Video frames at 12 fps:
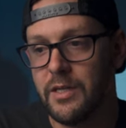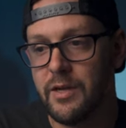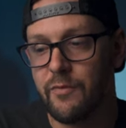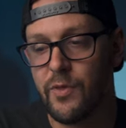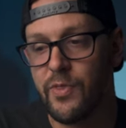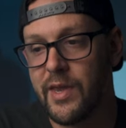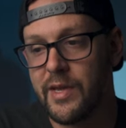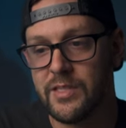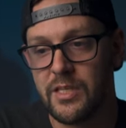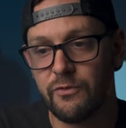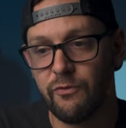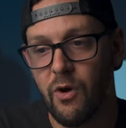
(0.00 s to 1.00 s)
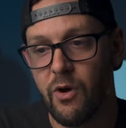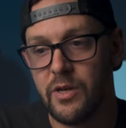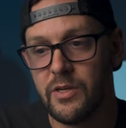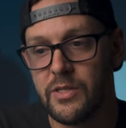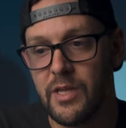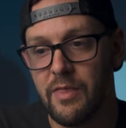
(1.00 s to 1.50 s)
different things as far
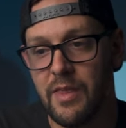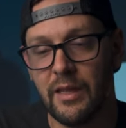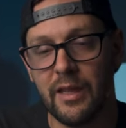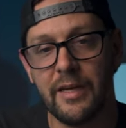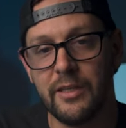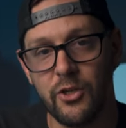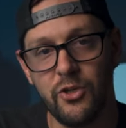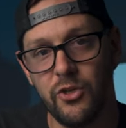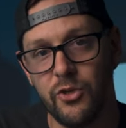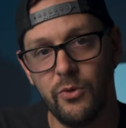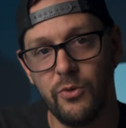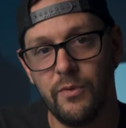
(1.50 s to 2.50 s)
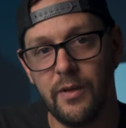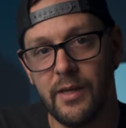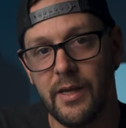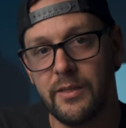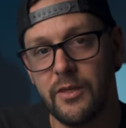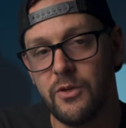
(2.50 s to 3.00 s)
as they like to do. They
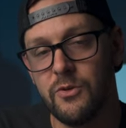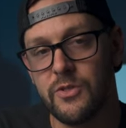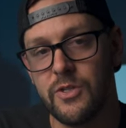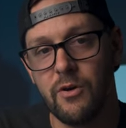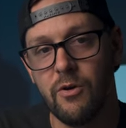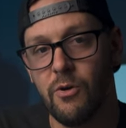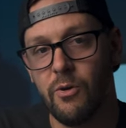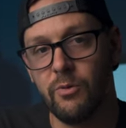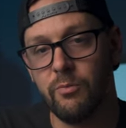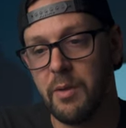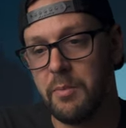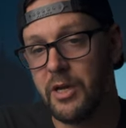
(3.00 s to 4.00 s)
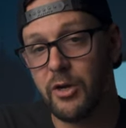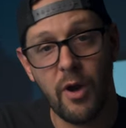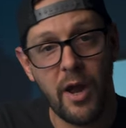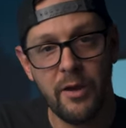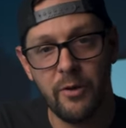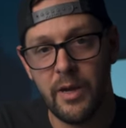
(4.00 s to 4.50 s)
like to use their own maybe
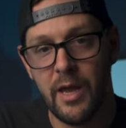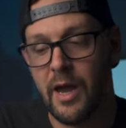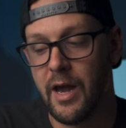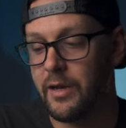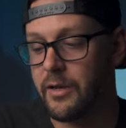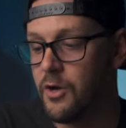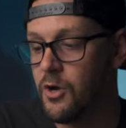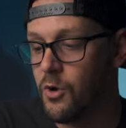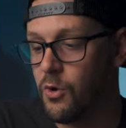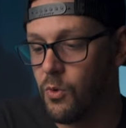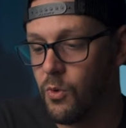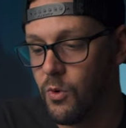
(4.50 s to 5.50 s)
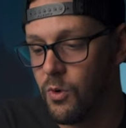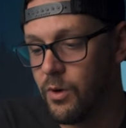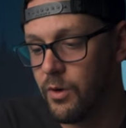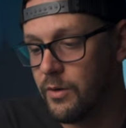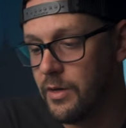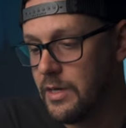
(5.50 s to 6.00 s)
Cryonaut
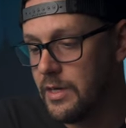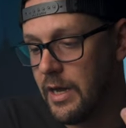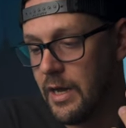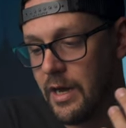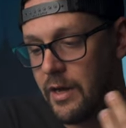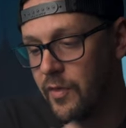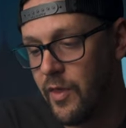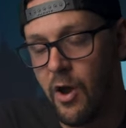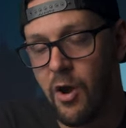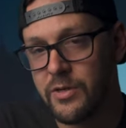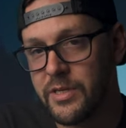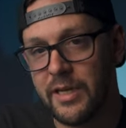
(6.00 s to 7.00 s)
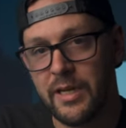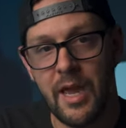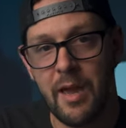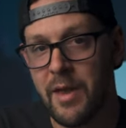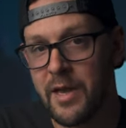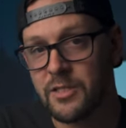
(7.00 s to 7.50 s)
or the Arctic
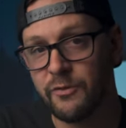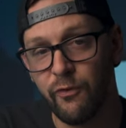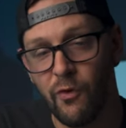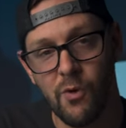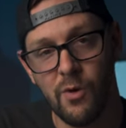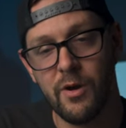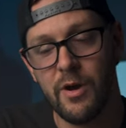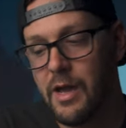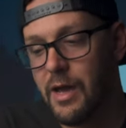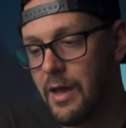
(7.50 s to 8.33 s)
MX4.